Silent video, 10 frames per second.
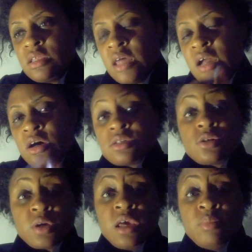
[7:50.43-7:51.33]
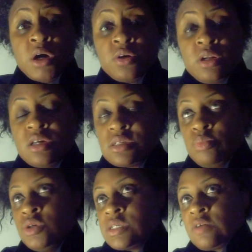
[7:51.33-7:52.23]
That also came out in his
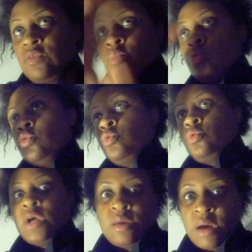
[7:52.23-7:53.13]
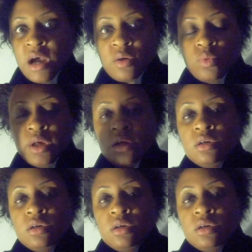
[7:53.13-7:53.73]
music from way back when.